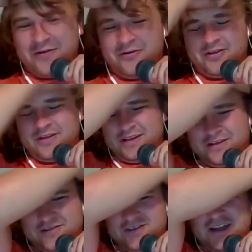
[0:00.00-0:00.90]
with
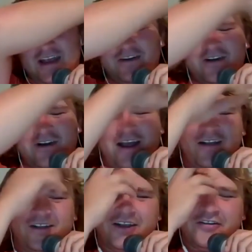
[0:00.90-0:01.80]
either snake or
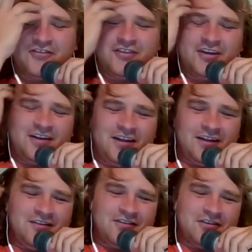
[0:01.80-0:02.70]
alligator skin
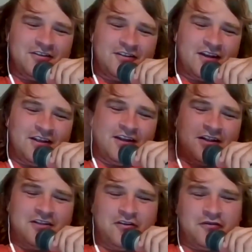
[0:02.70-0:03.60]
inserts, and
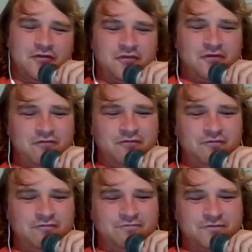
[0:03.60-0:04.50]
then
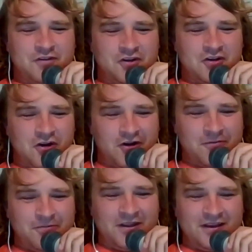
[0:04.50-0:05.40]
the carpet